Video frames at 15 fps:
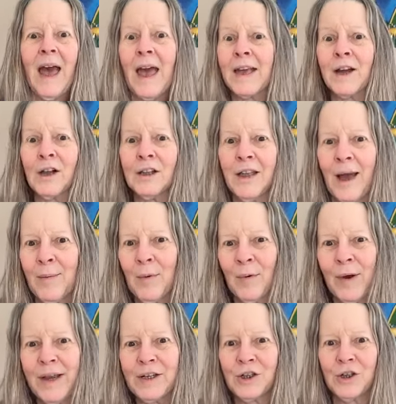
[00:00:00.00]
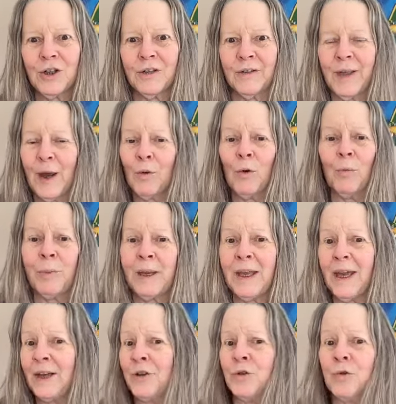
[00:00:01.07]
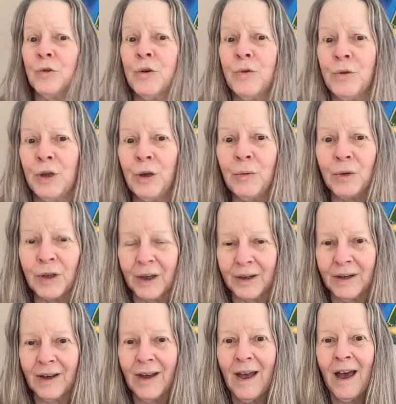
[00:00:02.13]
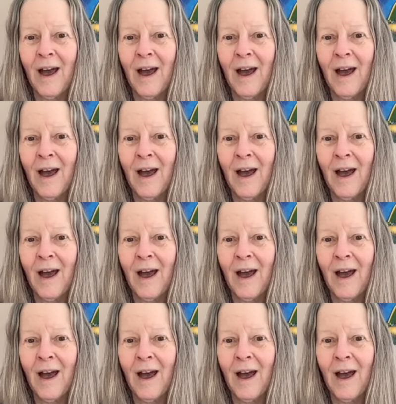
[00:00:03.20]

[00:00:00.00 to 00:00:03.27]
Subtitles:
a collaboration, there will be a true union